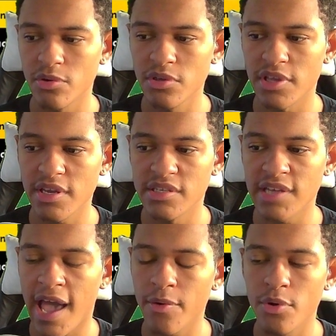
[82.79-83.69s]
The only thing
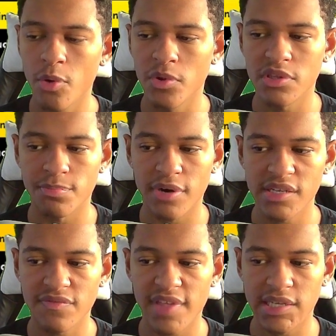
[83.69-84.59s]
is, I don't know what the
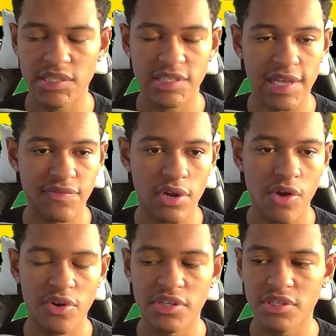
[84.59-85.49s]
price of that Steph
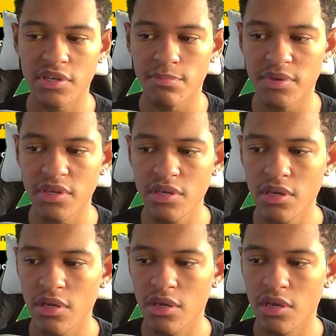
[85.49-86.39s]
Curry is going to be.